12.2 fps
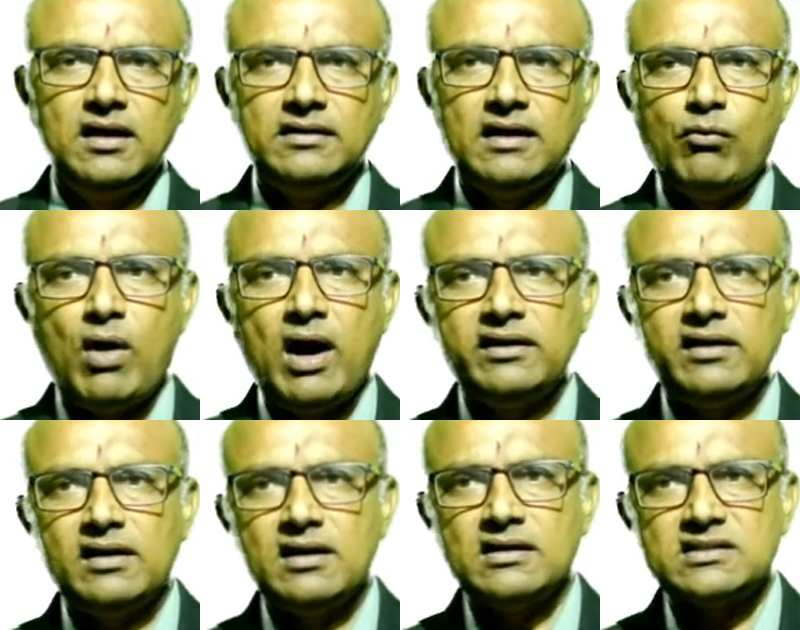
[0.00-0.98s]
the
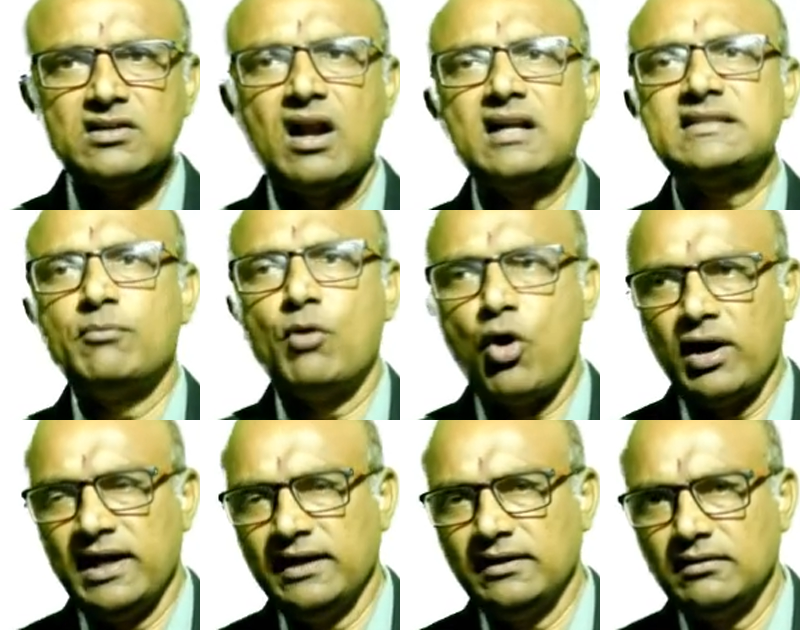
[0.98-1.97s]
water starts
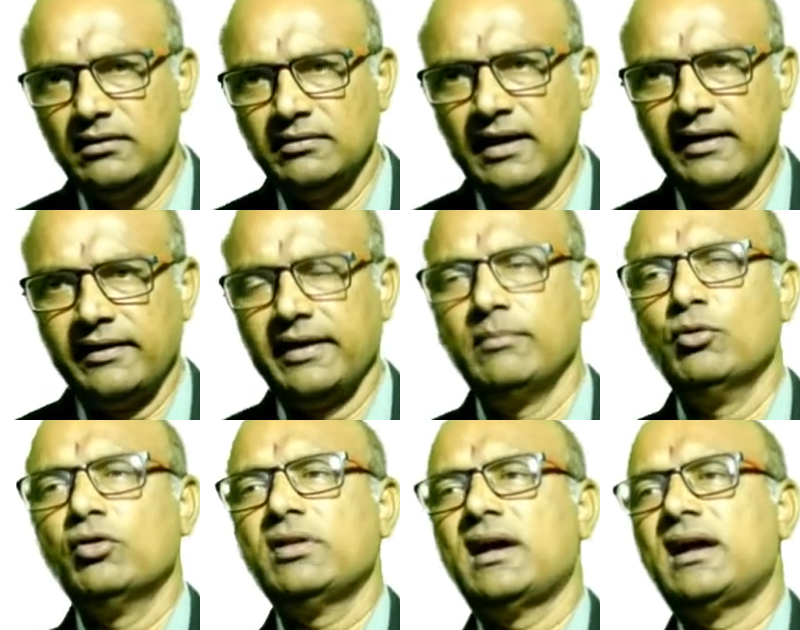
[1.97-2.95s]
boiling, then
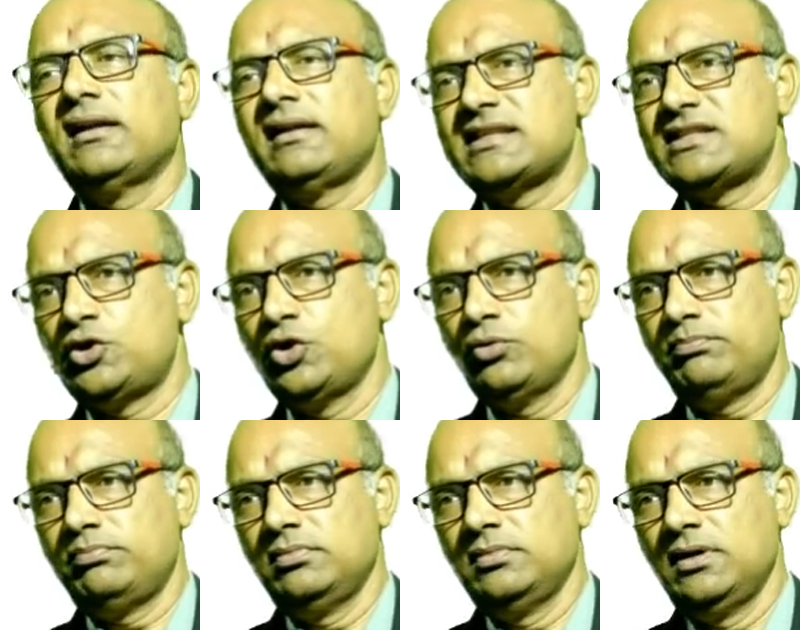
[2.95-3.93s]
remove the test
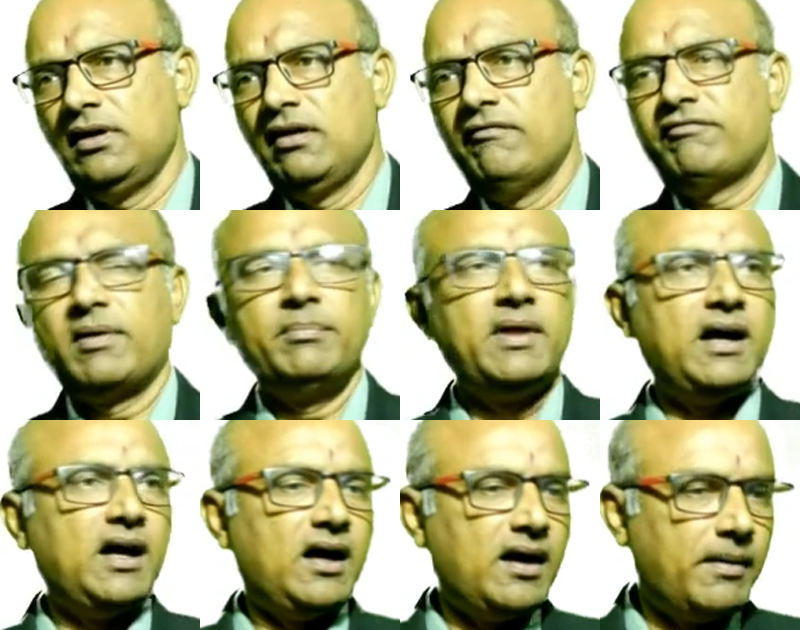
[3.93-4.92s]
tube from
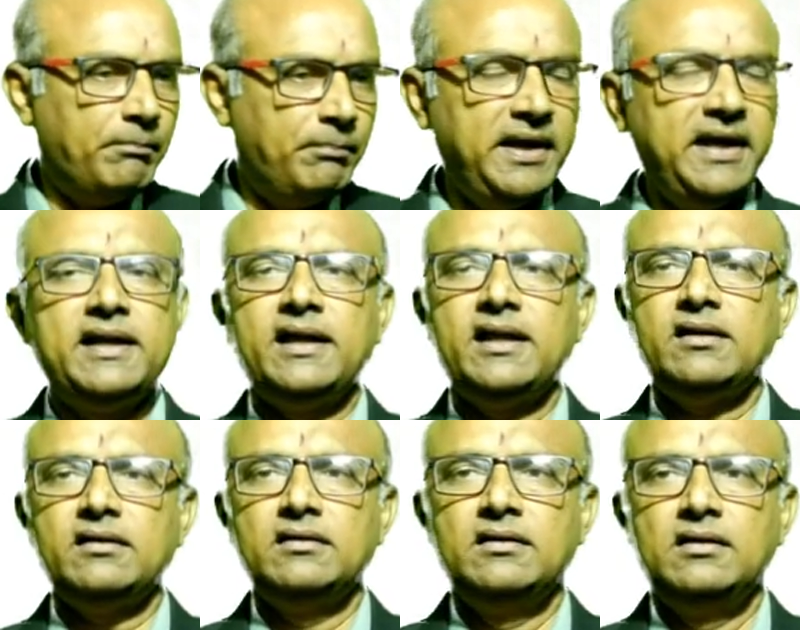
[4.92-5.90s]
the
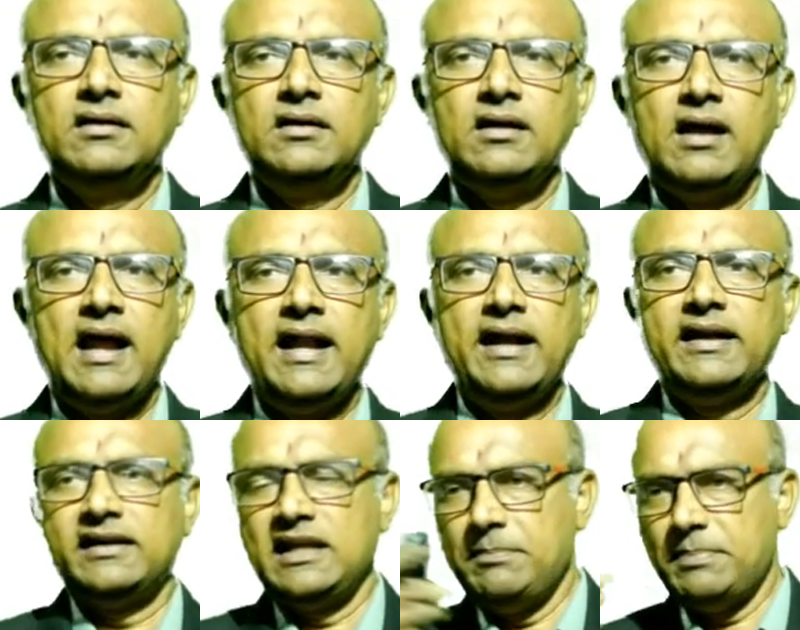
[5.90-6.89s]
beaker
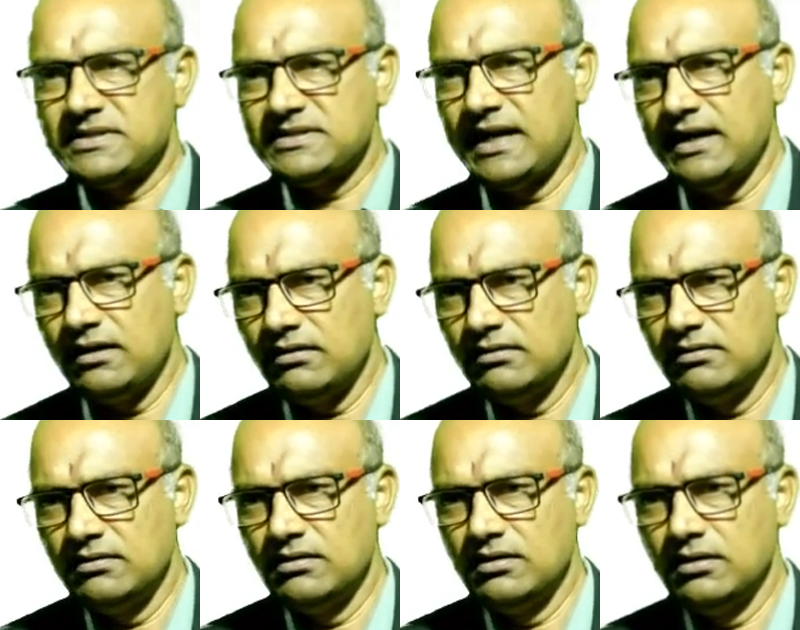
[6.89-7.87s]
and keep
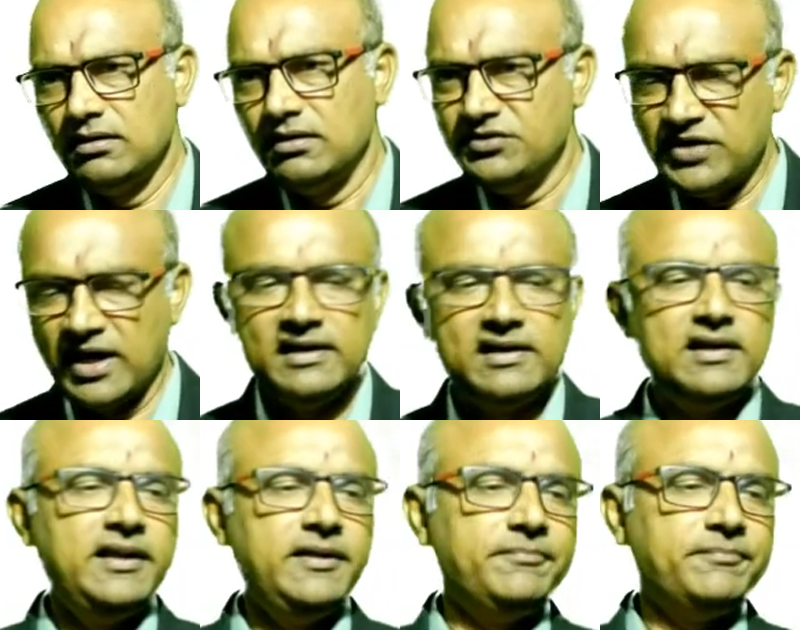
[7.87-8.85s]
aside
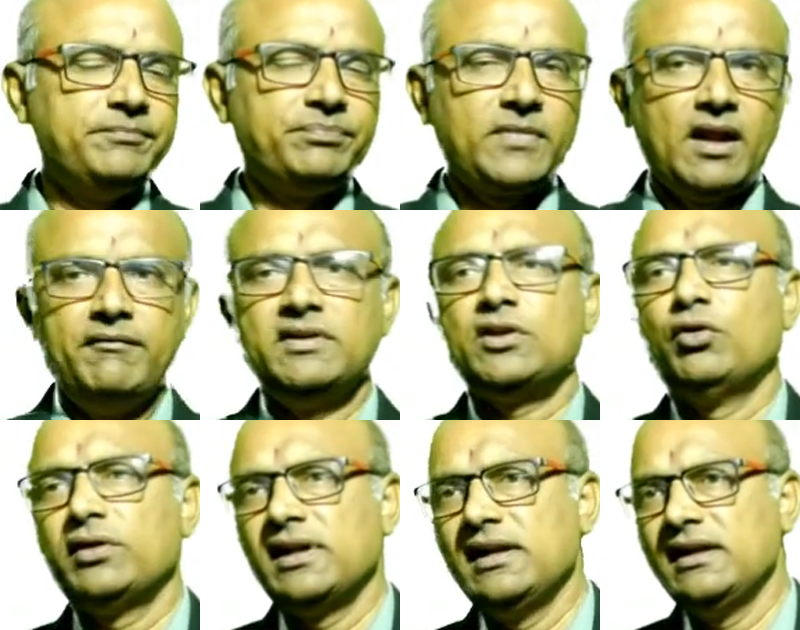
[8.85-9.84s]
gently
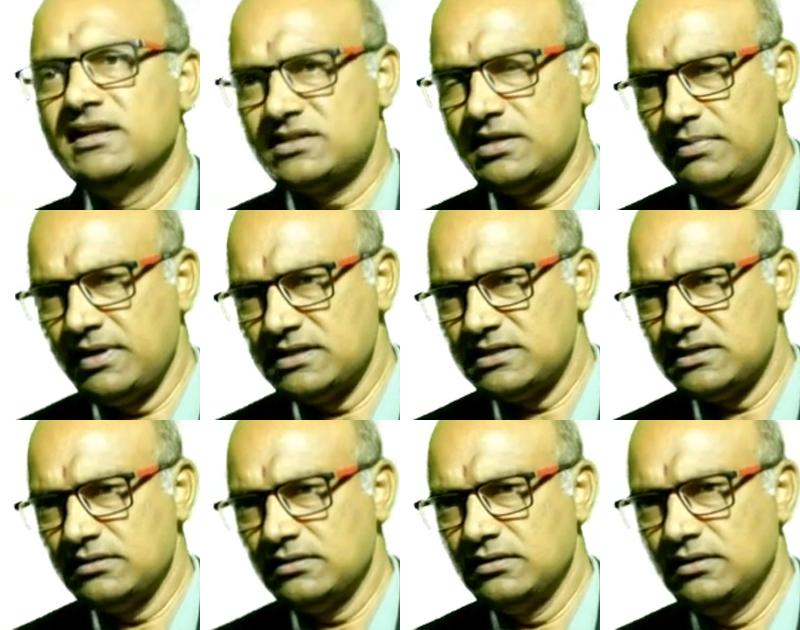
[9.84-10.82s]
without any
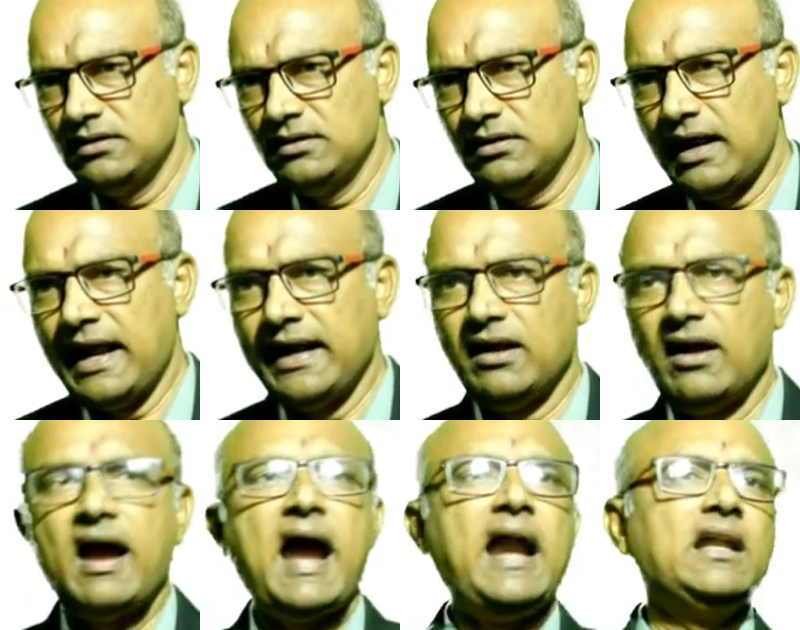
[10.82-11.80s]
disturbance and
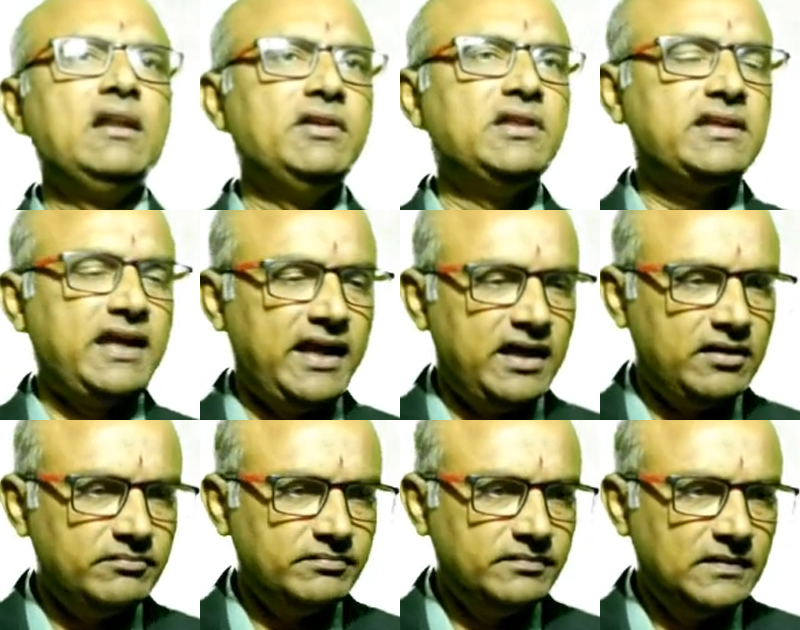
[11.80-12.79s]
handle with
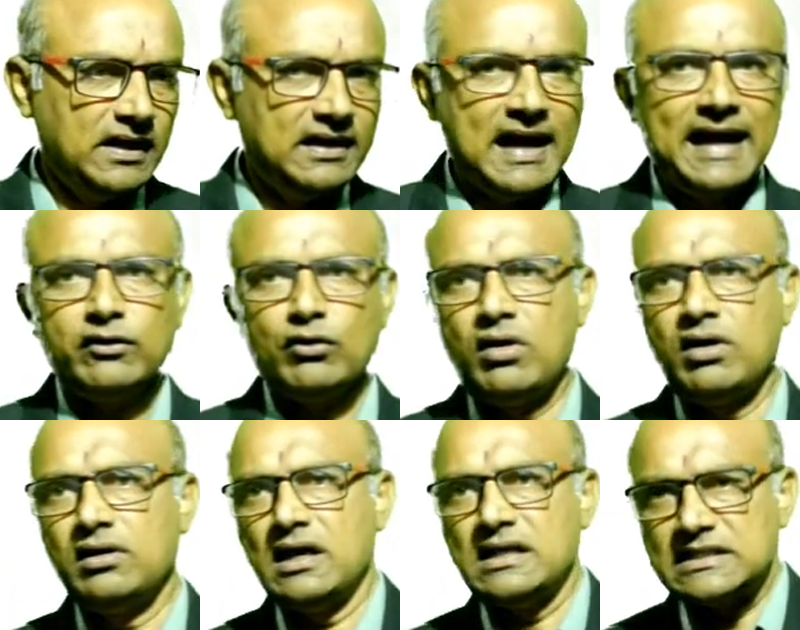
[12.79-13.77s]
care. Later
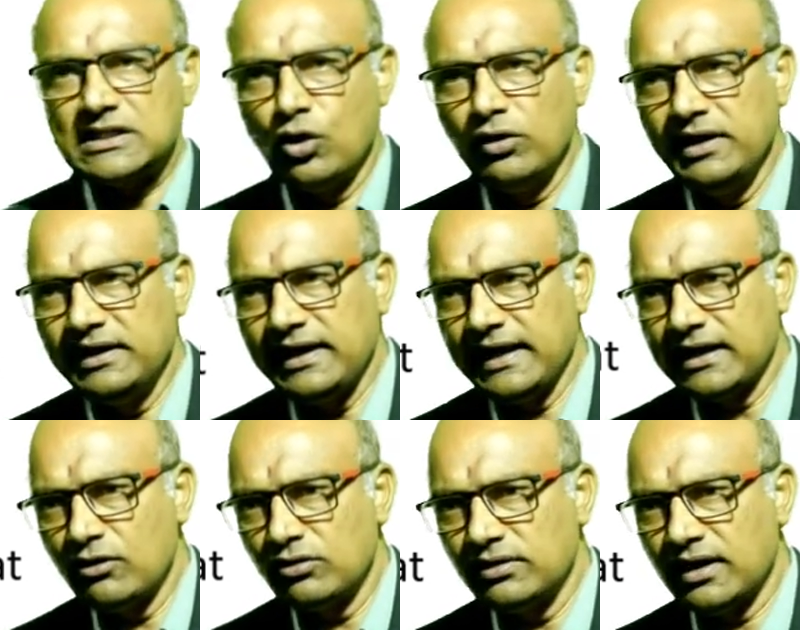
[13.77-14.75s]
on, slowly take
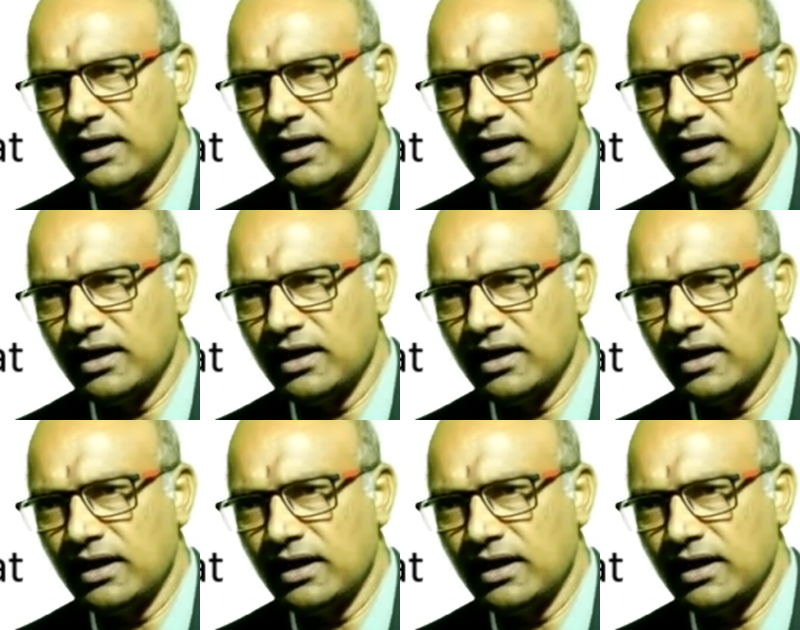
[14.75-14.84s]
out